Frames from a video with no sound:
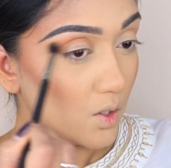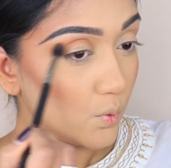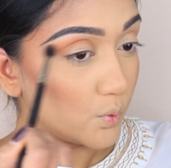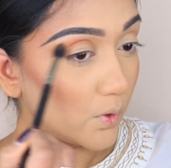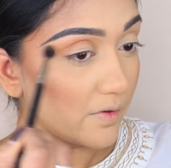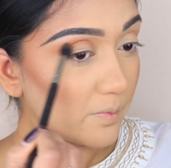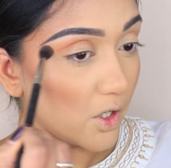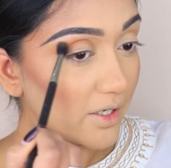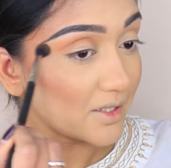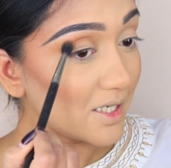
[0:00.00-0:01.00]
With whatever
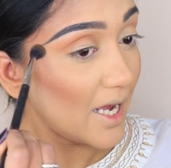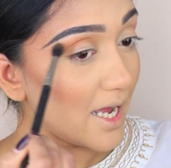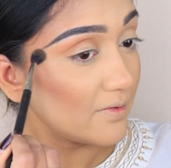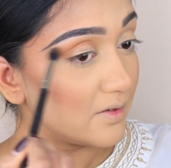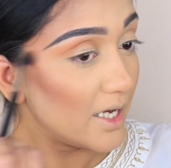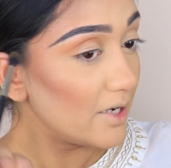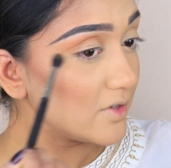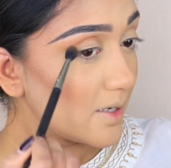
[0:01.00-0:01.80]
product I have left,